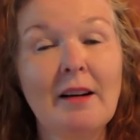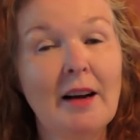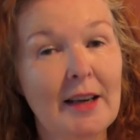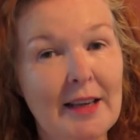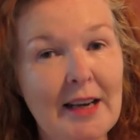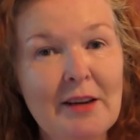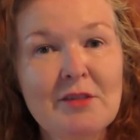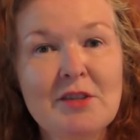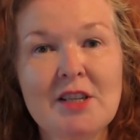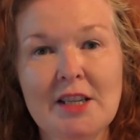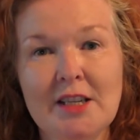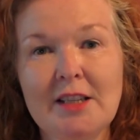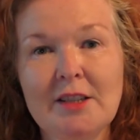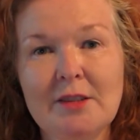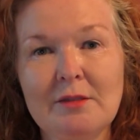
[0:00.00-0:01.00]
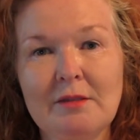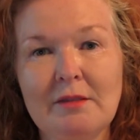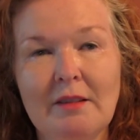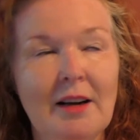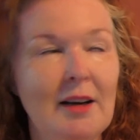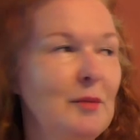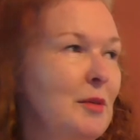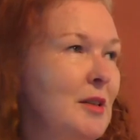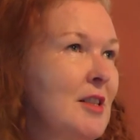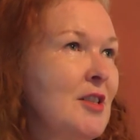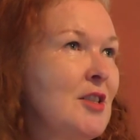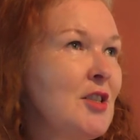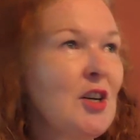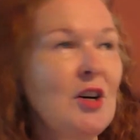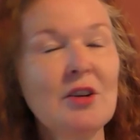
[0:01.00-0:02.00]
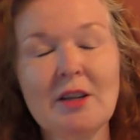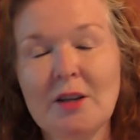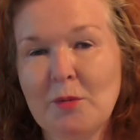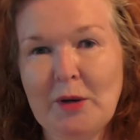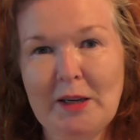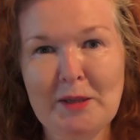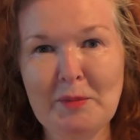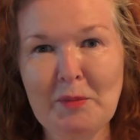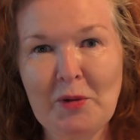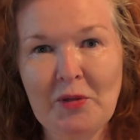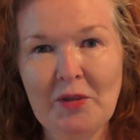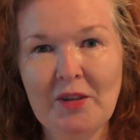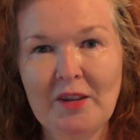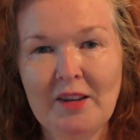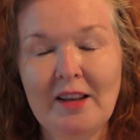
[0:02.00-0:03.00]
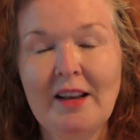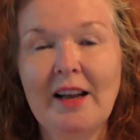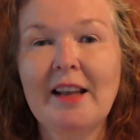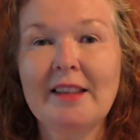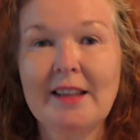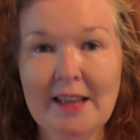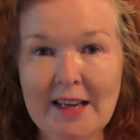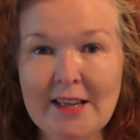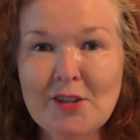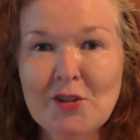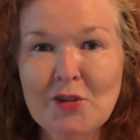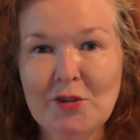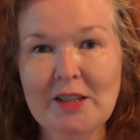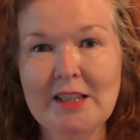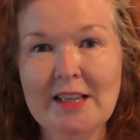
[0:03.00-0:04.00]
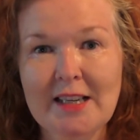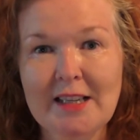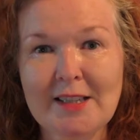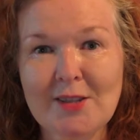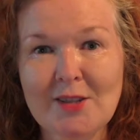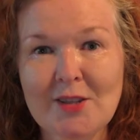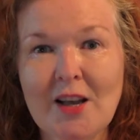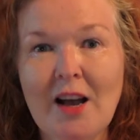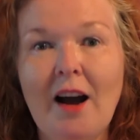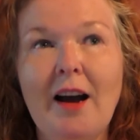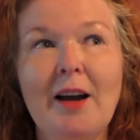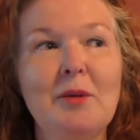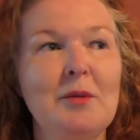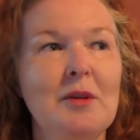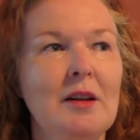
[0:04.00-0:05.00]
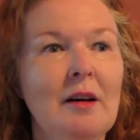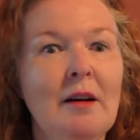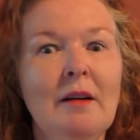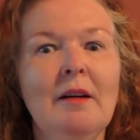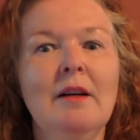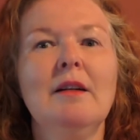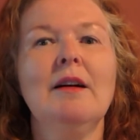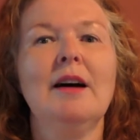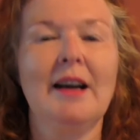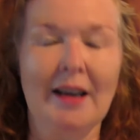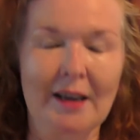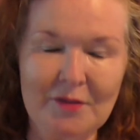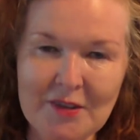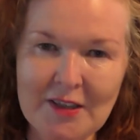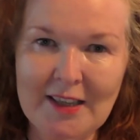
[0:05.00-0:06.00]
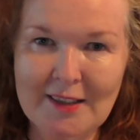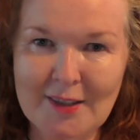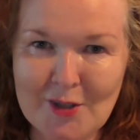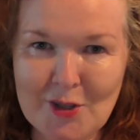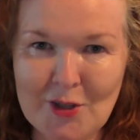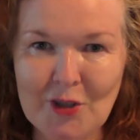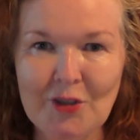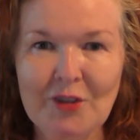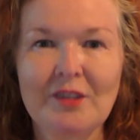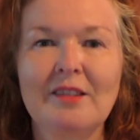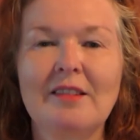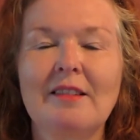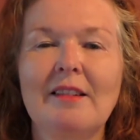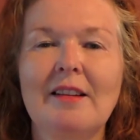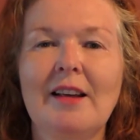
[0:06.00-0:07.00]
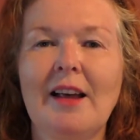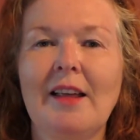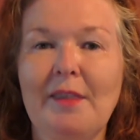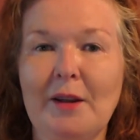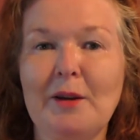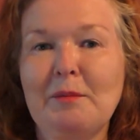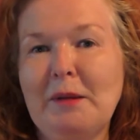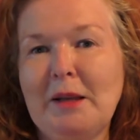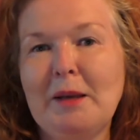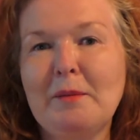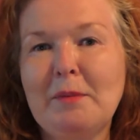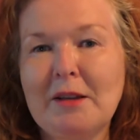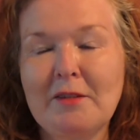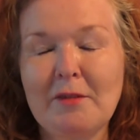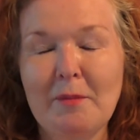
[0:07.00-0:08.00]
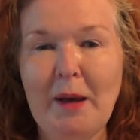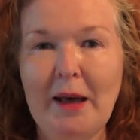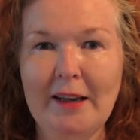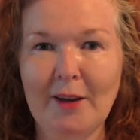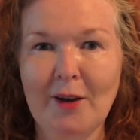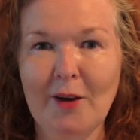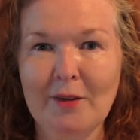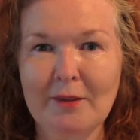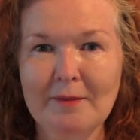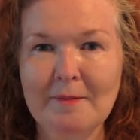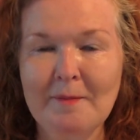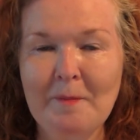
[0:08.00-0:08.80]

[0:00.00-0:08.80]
I guarantee you I will dawdle away the month, and the last 3 days I will, I have to get this done, and there'll be a bit of a panic on.